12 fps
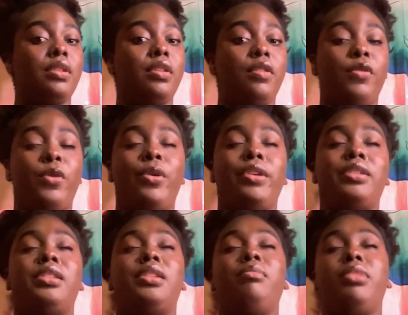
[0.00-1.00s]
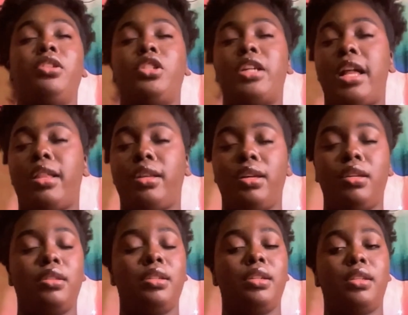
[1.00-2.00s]
Of course, bestiality
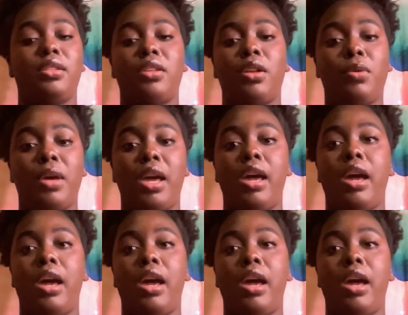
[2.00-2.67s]
is not okay.